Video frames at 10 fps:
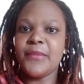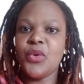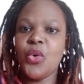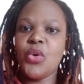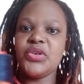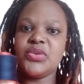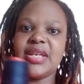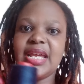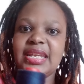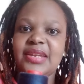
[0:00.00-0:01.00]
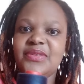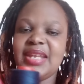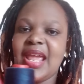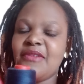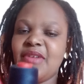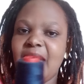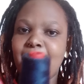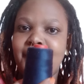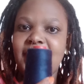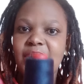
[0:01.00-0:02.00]
Or you can even have a
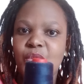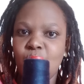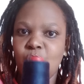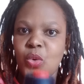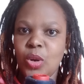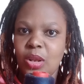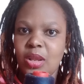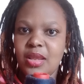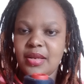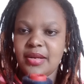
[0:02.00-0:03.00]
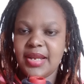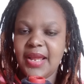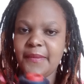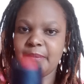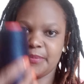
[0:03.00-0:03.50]
black wool. Ne?